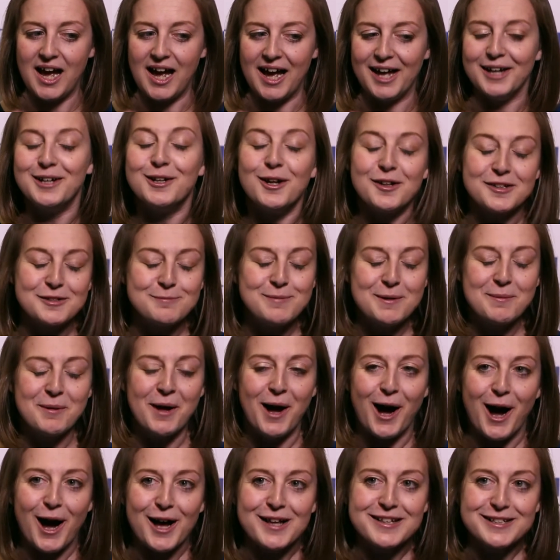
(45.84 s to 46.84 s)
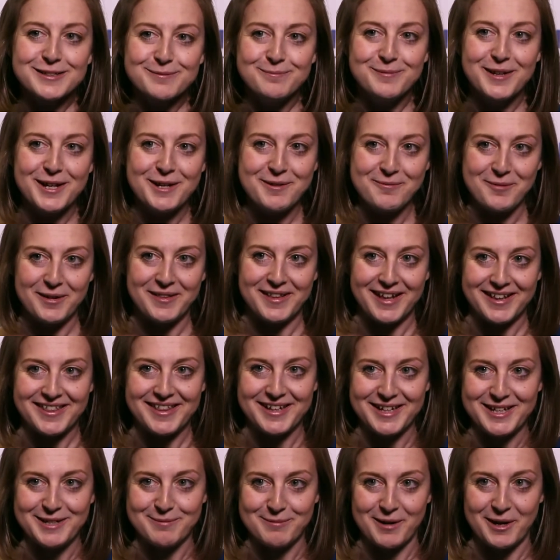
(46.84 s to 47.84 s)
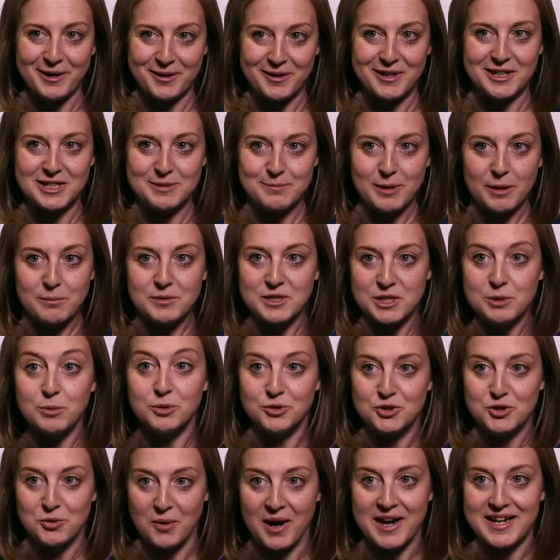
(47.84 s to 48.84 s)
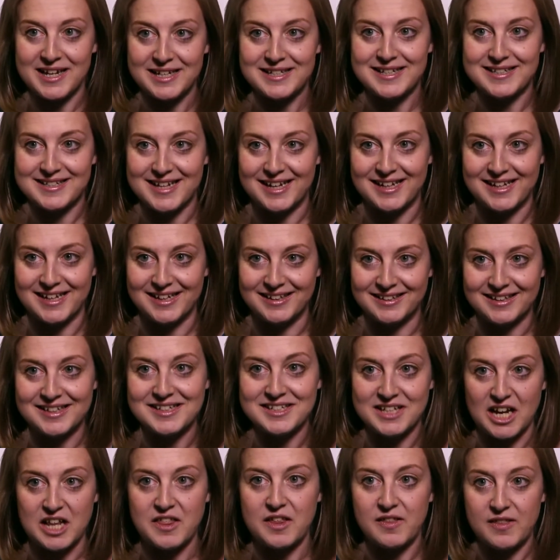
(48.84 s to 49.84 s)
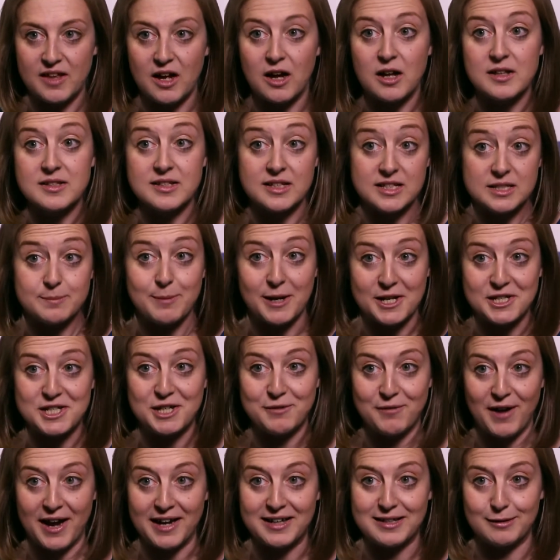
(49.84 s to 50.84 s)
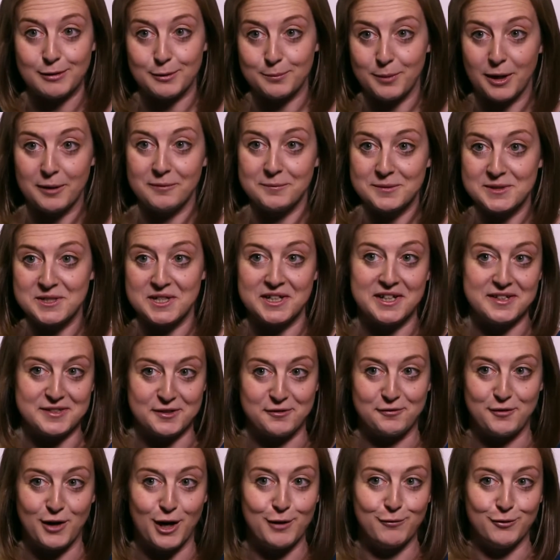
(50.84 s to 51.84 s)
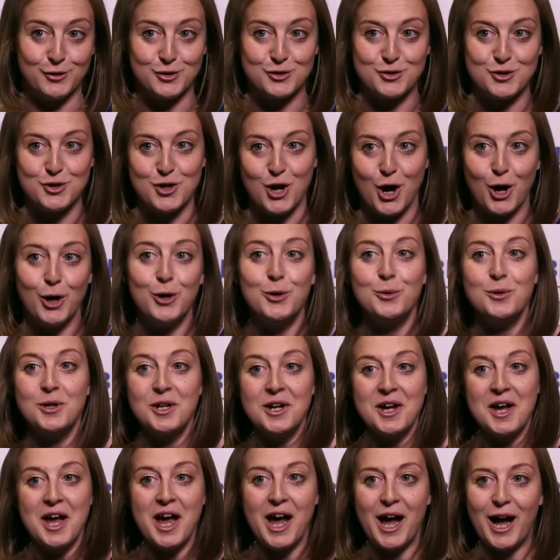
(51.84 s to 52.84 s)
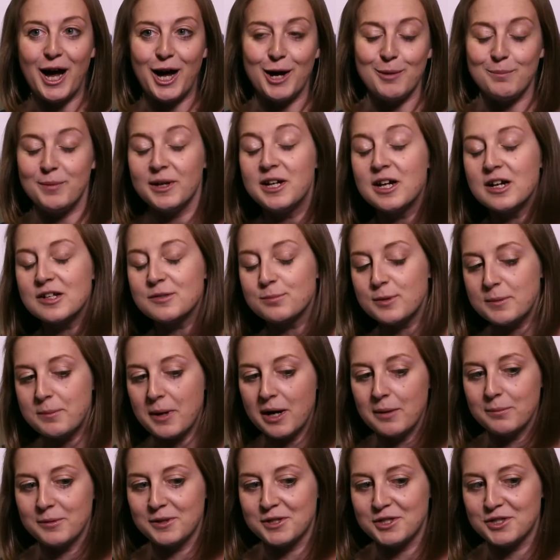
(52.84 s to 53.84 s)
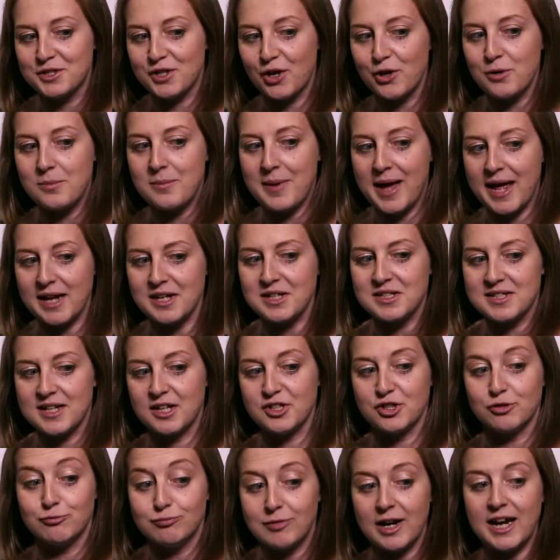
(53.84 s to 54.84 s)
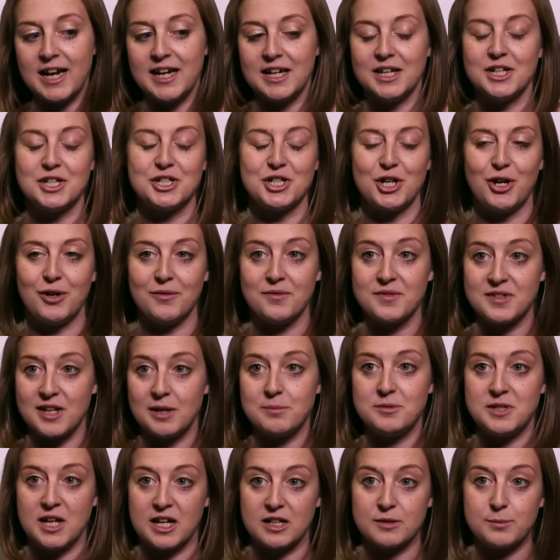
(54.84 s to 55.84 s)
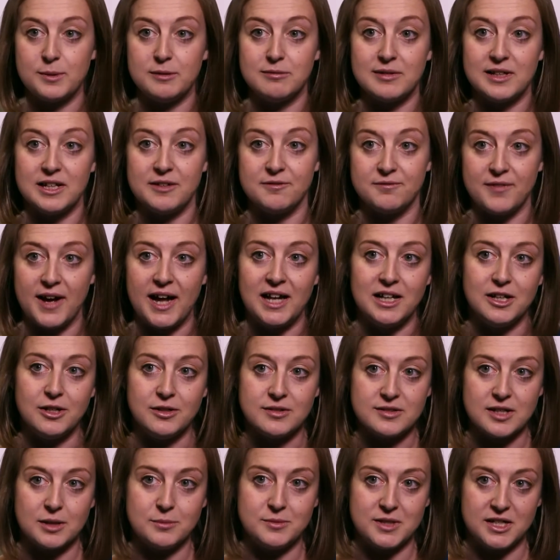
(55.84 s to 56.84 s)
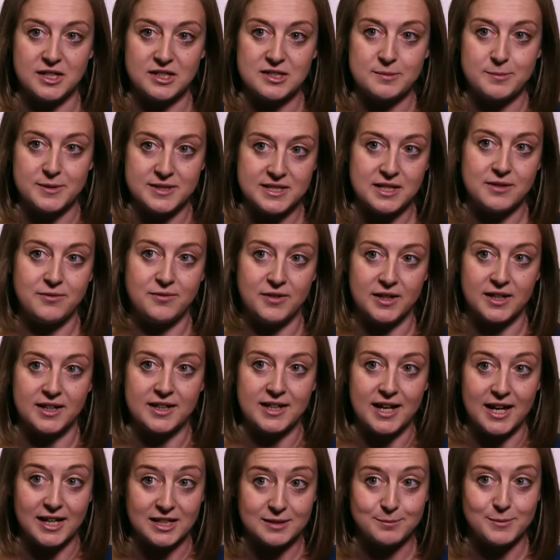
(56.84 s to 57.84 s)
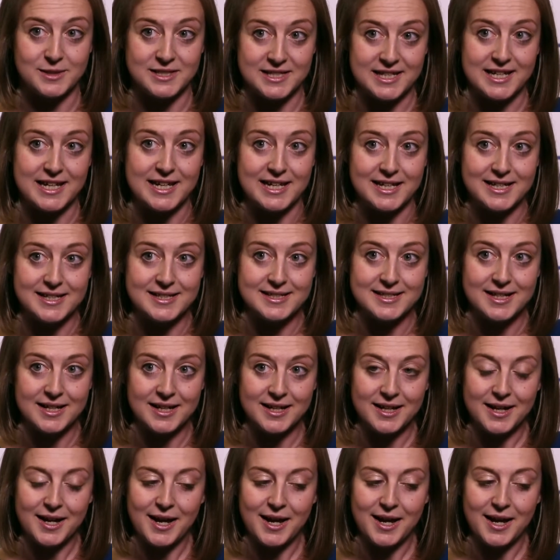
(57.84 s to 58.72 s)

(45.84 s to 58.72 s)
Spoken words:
And lots of people ask me when they're thinking about going into publishing, well, do I need to study English? And I think the answer, especially for academic publishing, is a fervent no. Because we publish such a range of subjects, we really value subject-specific expertise.